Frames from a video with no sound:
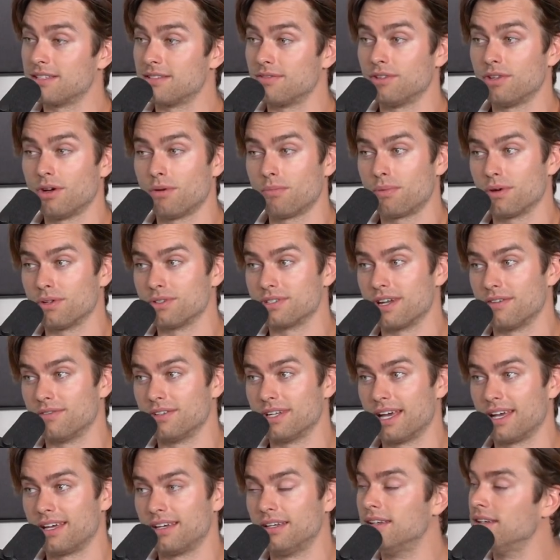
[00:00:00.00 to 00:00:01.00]
Because if you don't
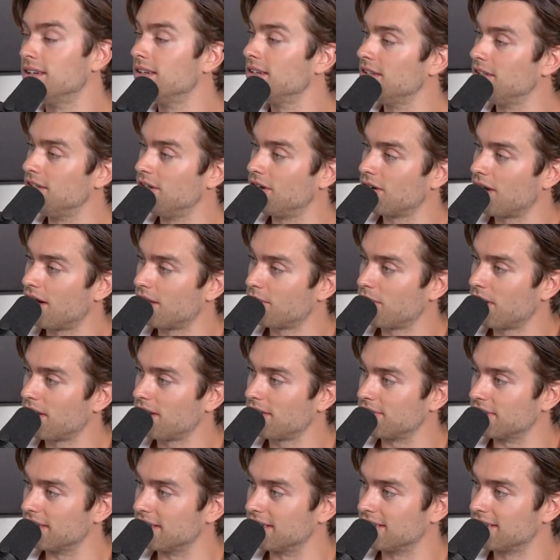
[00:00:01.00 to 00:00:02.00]
post every day, you're
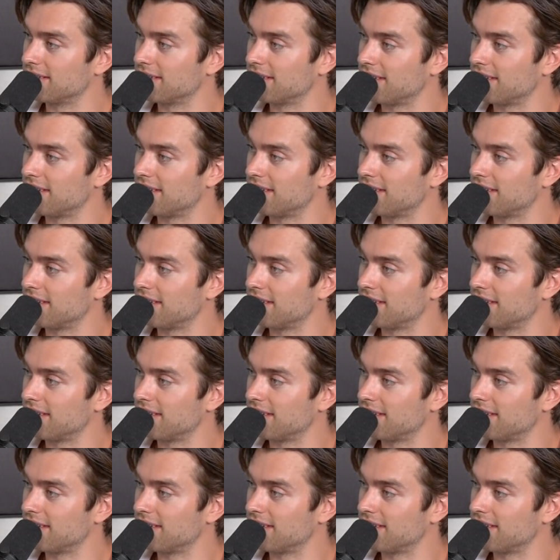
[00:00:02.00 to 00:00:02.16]
unrelevant.